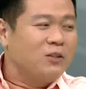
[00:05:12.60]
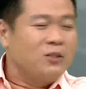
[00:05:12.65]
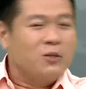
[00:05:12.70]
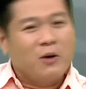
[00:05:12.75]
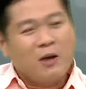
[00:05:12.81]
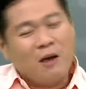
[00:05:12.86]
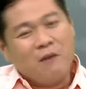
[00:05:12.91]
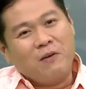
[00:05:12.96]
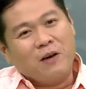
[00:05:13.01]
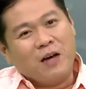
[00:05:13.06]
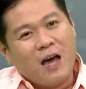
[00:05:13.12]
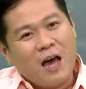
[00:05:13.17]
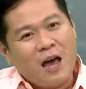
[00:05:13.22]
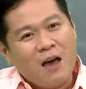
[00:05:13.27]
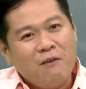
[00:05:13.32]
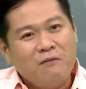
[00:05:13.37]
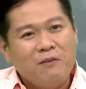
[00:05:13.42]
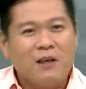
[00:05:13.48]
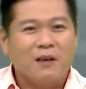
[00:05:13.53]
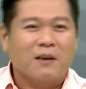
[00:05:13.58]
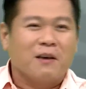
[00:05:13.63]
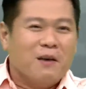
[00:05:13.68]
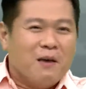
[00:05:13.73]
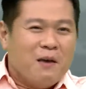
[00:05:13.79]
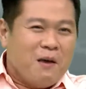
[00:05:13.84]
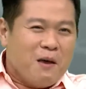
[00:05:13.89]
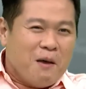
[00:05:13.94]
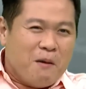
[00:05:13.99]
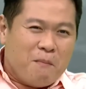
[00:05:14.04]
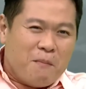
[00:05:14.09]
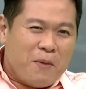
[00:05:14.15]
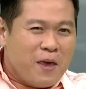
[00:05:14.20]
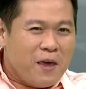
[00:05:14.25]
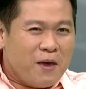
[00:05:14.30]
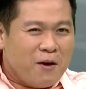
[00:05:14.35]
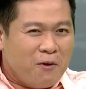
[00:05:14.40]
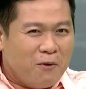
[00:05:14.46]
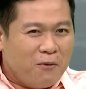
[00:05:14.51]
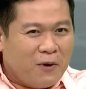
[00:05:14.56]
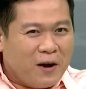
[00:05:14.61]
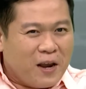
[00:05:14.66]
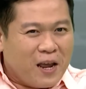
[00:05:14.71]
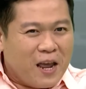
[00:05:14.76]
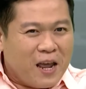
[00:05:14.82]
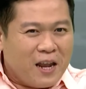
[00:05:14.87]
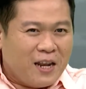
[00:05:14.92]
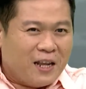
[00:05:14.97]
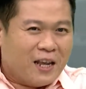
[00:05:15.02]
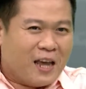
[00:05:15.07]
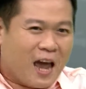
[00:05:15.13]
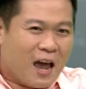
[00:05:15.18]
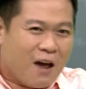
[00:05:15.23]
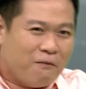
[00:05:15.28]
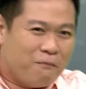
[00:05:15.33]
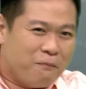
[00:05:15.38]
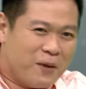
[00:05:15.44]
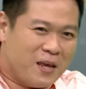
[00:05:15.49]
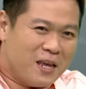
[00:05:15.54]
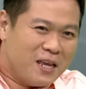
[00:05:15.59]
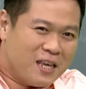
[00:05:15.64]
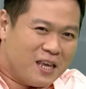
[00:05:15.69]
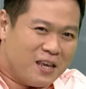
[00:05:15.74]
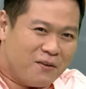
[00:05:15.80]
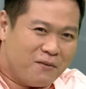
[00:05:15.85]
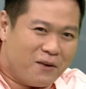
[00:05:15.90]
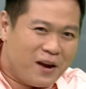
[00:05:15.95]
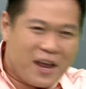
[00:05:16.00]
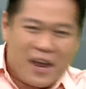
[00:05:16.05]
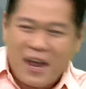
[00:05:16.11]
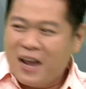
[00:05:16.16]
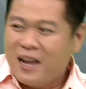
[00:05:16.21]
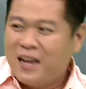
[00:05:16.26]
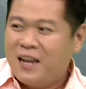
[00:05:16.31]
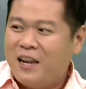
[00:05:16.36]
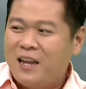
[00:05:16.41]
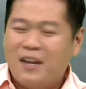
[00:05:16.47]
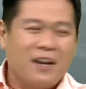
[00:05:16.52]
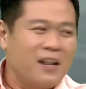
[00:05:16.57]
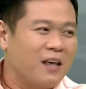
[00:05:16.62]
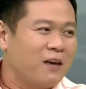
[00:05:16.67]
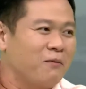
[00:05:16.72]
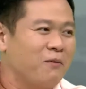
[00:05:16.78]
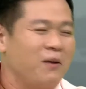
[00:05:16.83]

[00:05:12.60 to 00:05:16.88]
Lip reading: also have a kind of like pale red, a kind of pinky red, and then like